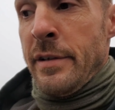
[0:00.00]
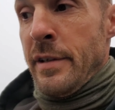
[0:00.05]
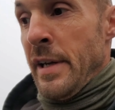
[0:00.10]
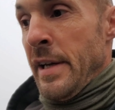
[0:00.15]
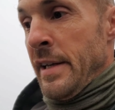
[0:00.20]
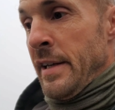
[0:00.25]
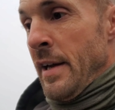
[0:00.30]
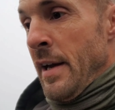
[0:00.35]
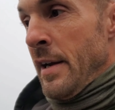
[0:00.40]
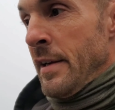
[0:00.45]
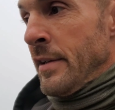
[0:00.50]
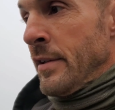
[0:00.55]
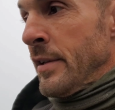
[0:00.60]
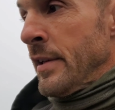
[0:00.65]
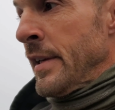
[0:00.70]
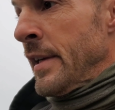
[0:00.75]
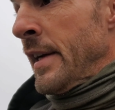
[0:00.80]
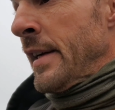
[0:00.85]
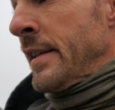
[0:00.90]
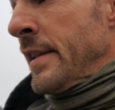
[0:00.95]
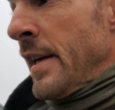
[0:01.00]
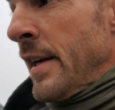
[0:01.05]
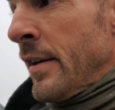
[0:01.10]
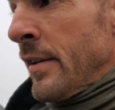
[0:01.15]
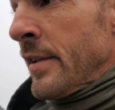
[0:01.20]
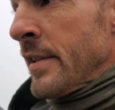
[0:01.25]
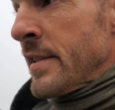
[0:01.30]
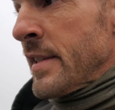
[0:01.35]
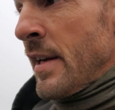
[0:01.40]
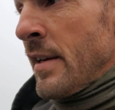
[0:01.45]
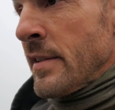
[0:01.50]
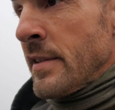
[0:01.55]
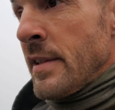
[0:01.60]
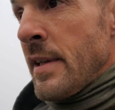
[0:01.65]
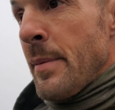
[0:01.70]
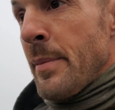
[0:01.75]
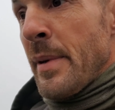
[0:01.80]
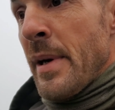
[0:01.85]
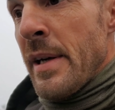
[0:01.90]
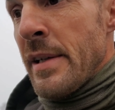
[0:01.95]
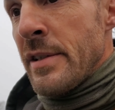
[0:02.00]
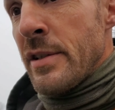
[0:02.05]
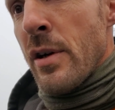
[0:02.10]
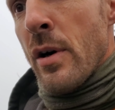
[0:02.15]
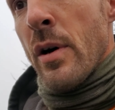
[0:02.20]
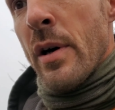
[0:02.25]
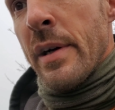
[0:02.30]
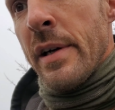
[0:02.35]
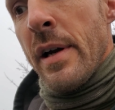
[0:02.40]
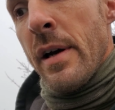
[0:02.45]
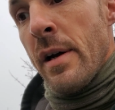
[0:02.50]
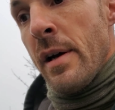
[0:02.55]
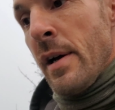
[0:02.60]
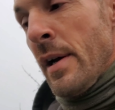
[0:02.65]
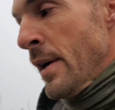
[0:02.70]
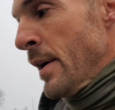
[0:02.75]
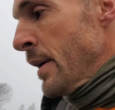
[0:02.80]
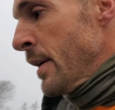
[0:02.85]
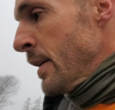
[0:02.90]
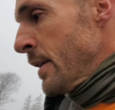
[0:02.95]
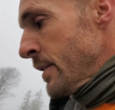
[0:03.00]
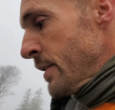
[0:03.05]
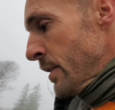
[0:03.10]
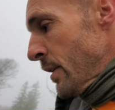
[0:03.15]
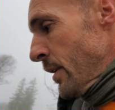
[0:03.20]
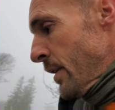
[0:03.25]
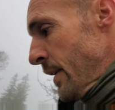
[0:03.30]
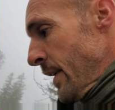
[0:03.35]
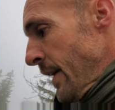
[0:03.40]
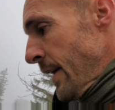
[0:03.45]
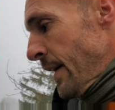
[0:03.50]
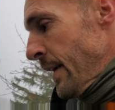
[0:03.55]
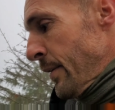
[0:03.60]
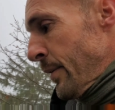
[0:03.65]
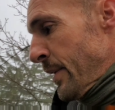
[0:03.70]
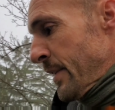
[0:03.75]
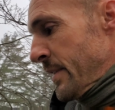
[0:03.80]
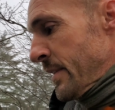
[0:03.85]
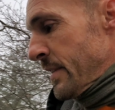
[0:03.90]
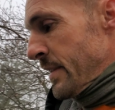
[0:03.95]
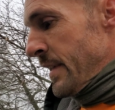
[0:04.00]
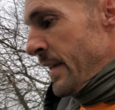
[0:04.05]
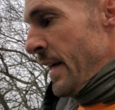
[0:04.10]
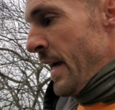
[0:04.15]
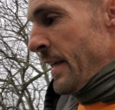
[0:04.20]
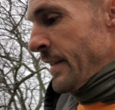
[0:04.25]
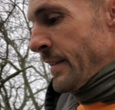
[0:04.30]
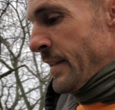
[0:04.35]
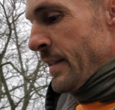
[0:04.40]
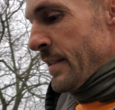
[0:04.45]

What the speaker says: like, I know you like to hear the sounds of them guns going. But anyways, let's get at